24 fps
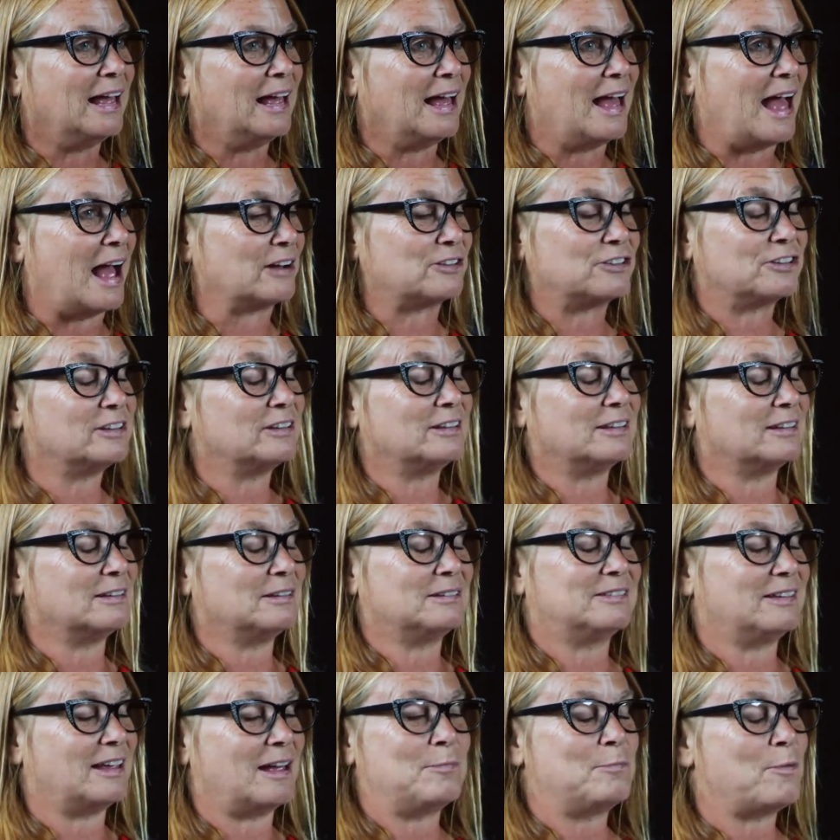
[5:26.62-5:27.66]
Actually, the
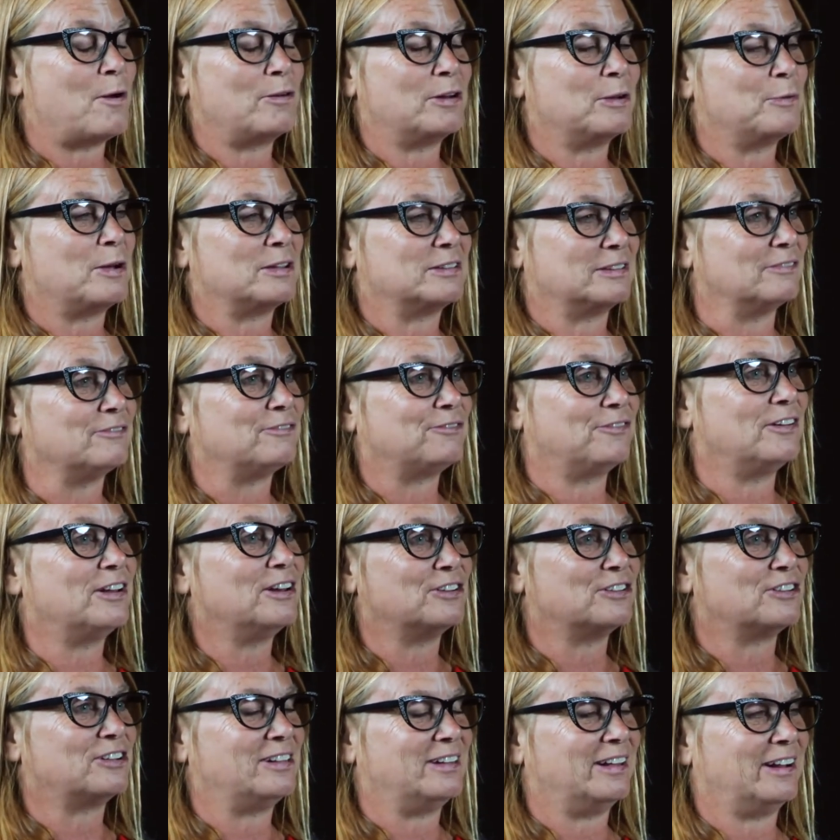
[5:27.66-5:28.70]
Zamboni wasn't
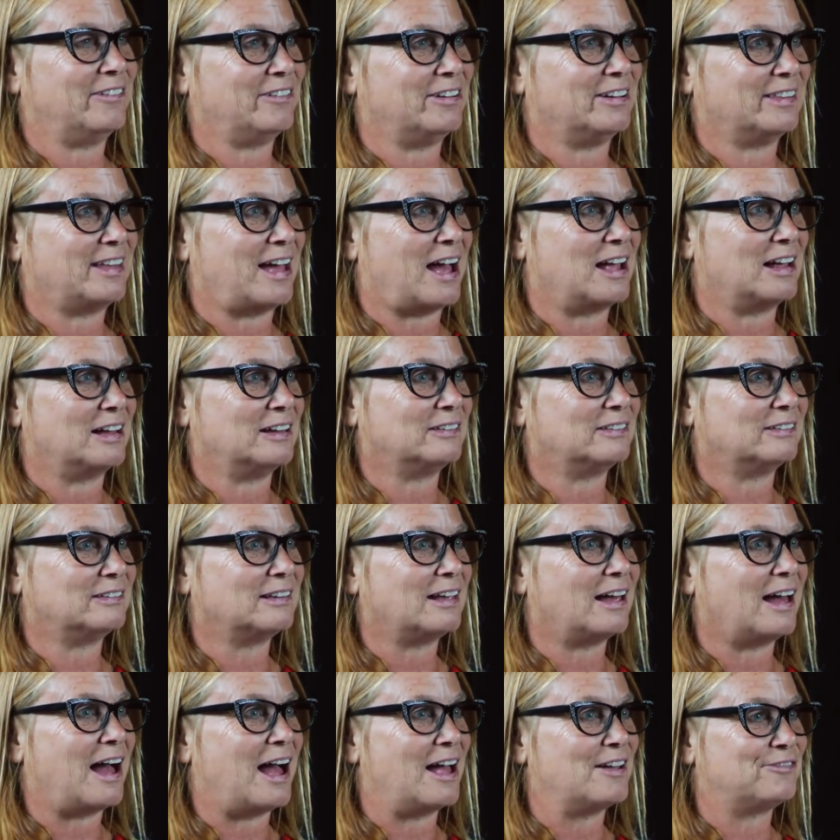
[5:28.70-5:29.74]
finished clearing the ice.
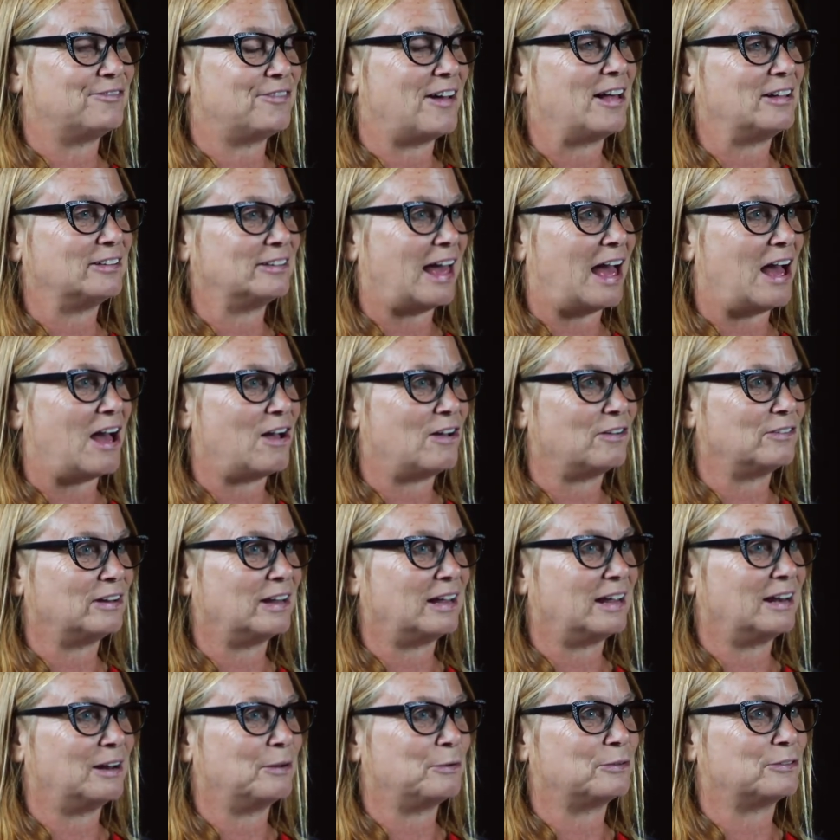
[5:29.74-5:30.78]
I fell down,
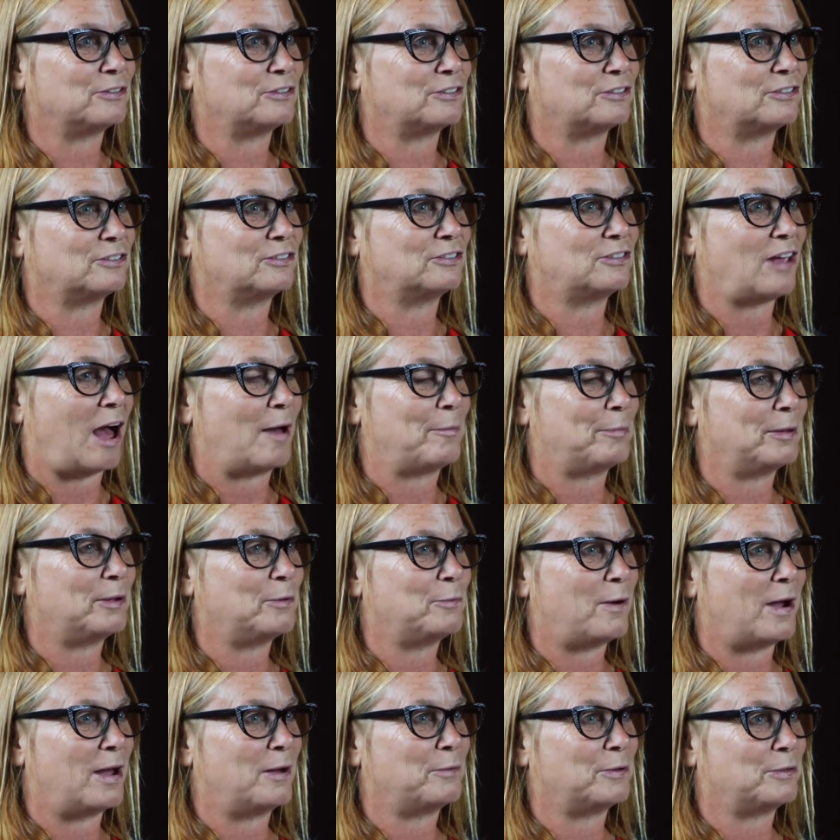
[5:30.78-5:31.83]
and it was sopping
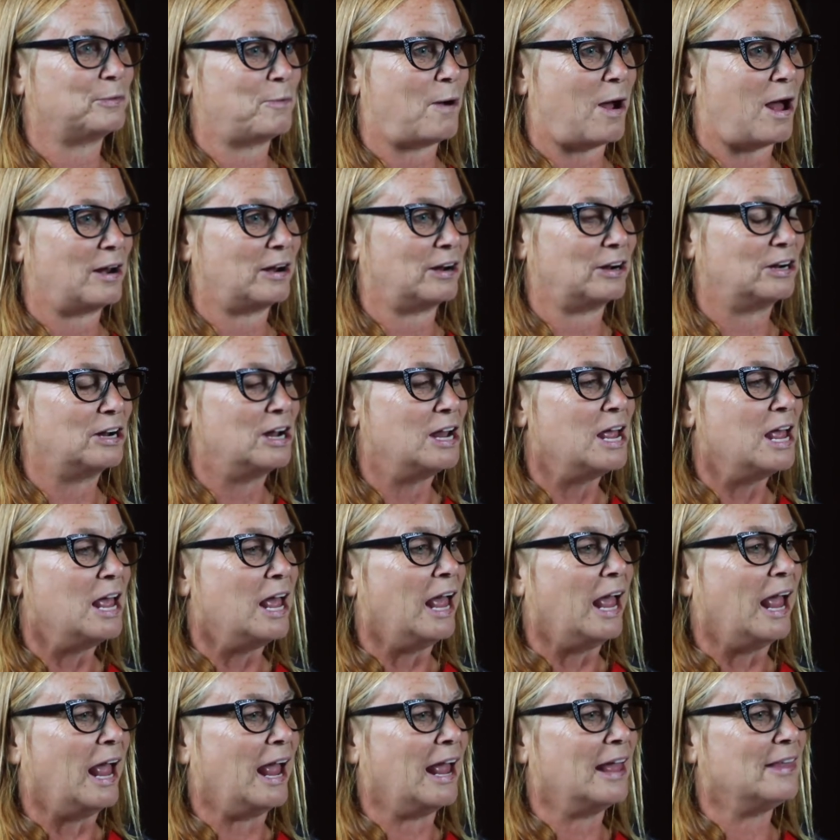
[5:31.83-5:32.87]
wet with water,
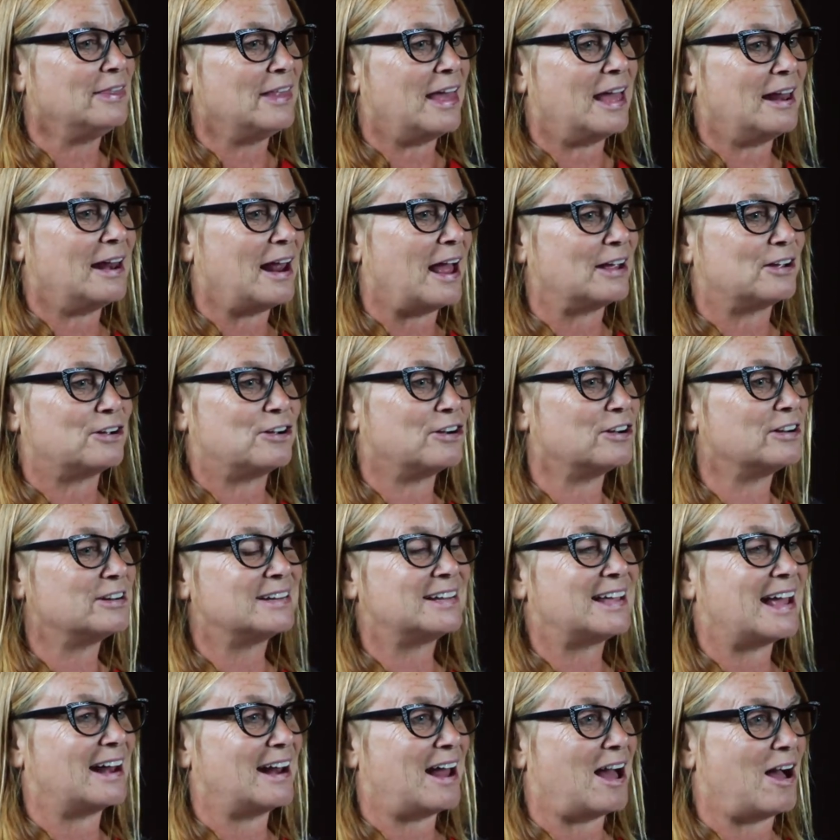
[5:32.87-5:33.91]
and then I couldn't
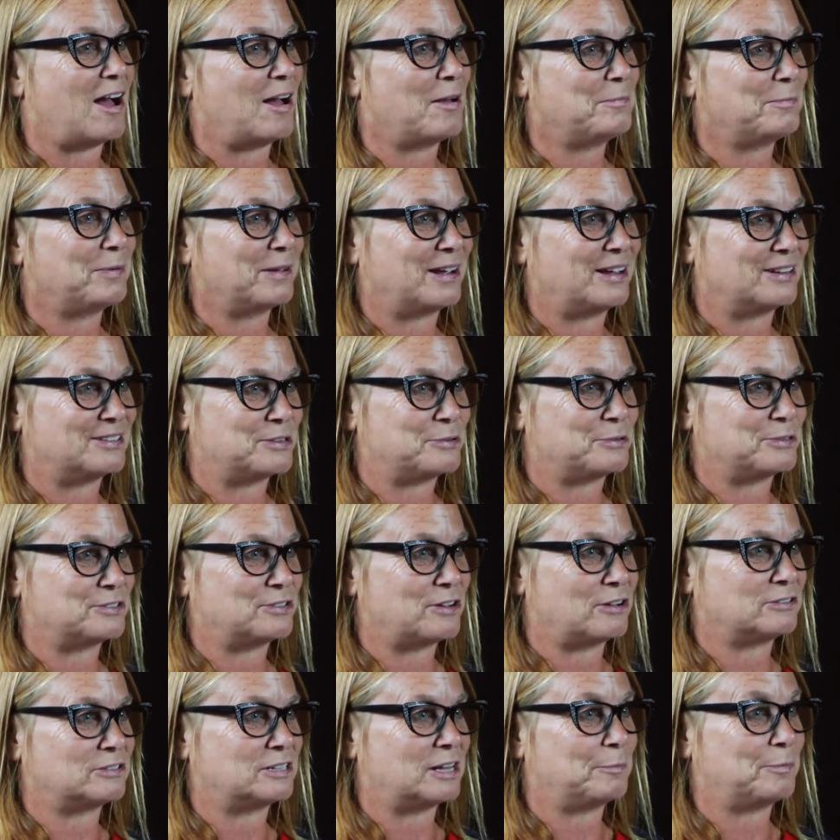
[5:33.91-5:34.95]
get up because it was
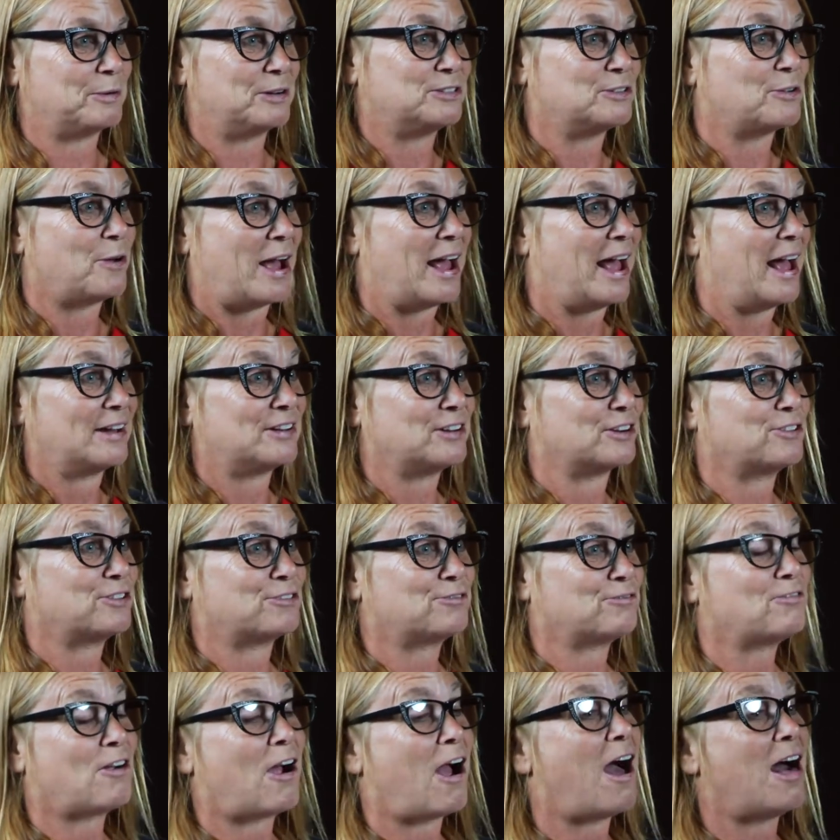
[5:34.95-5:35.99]
so slippery, so I had to
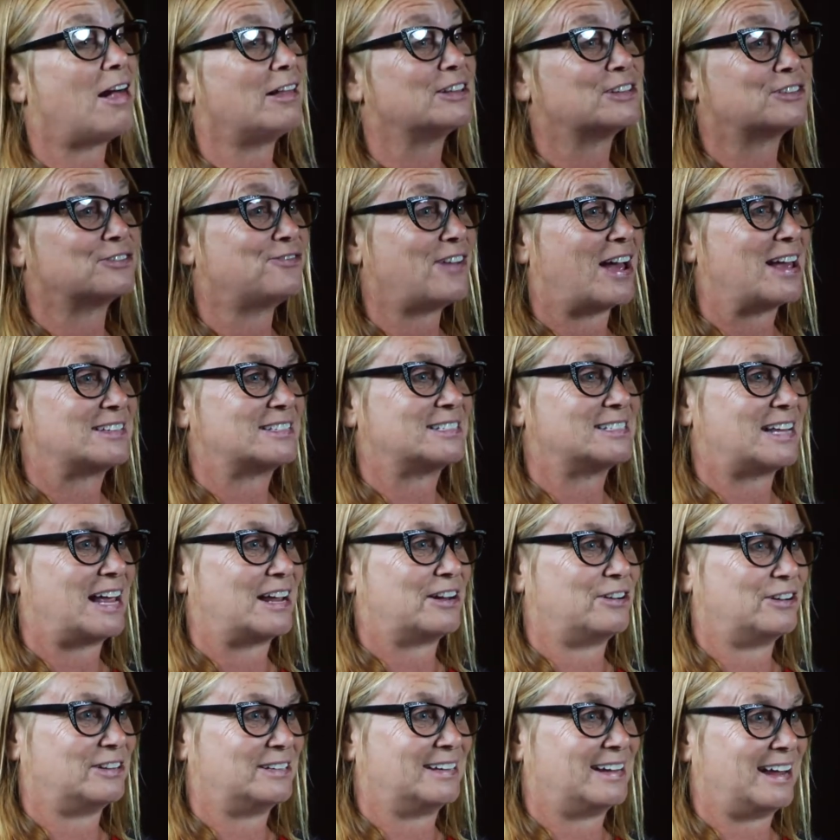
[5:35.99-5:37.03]
crawl as fast as I
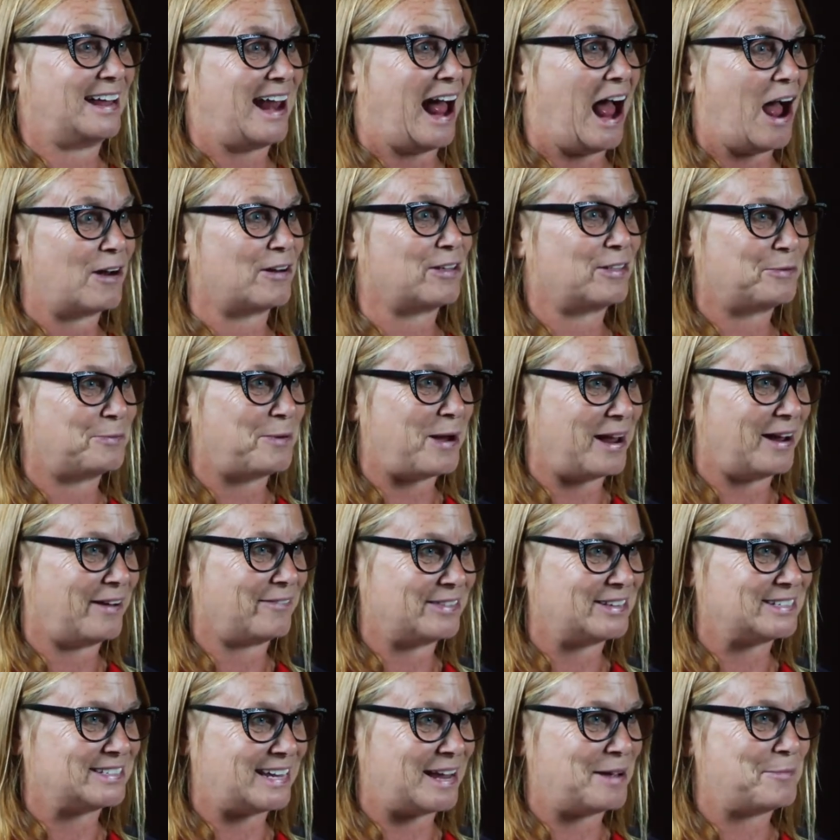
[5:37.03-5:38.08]
could to get out of the way of
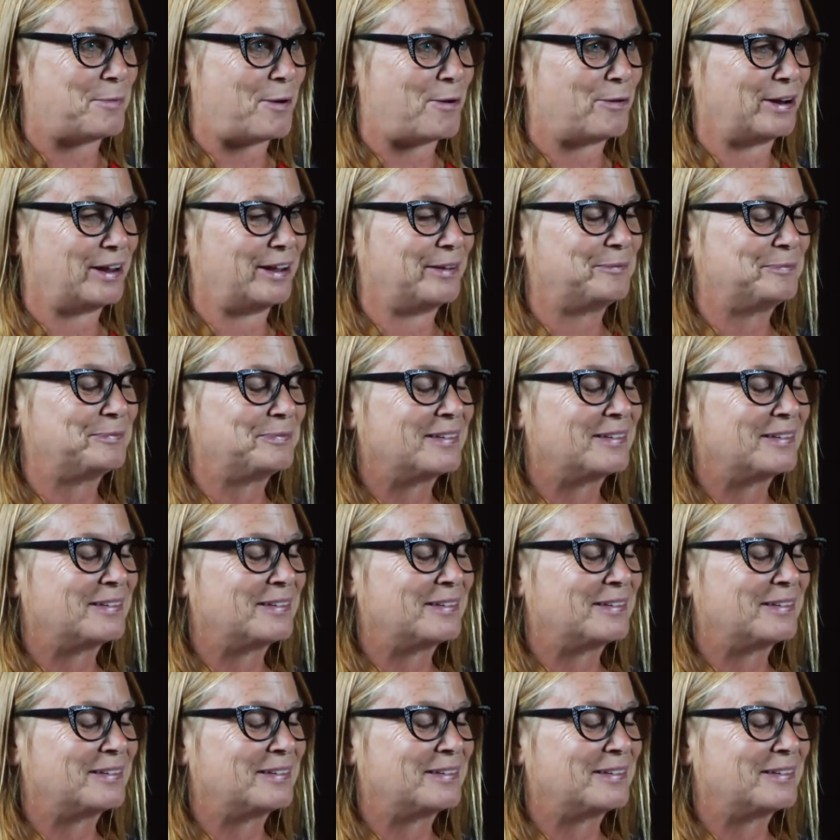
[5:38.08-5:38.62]
the Zamboni.